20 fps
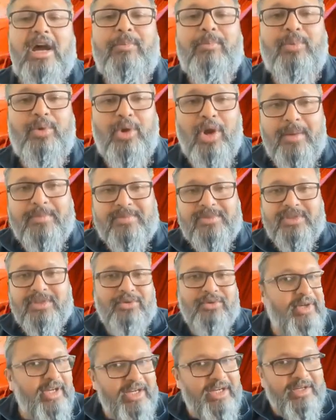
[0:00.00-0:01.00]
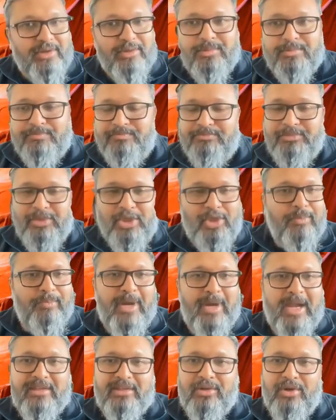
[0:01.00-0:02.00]
prompts. You don't need to know
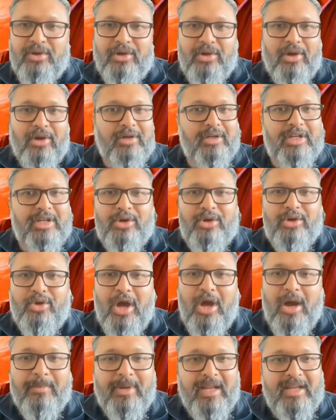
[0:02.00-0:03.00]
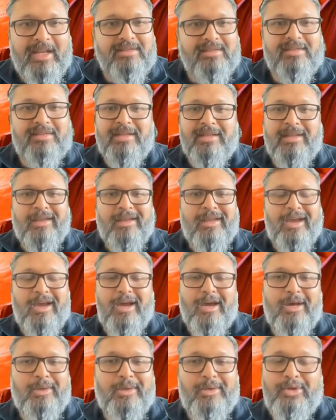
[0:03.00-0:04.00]
Python or complex.
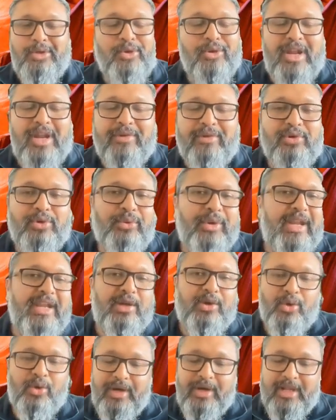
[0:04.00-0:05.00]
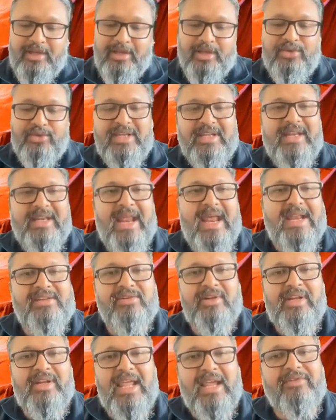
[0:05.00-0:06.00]
You don't have to do any coding. Using
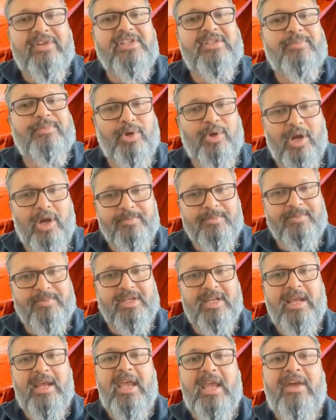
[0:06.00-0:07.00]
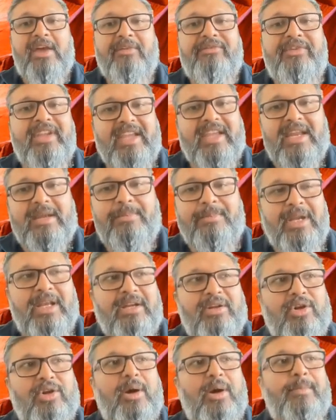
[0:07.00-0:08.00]
natural language prompts, we can
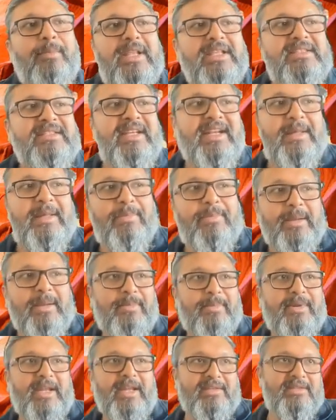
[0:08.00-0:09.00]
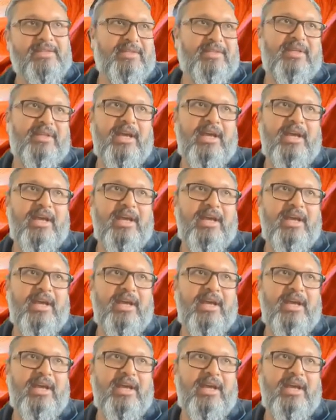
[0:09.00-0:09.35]
build complex data pipelines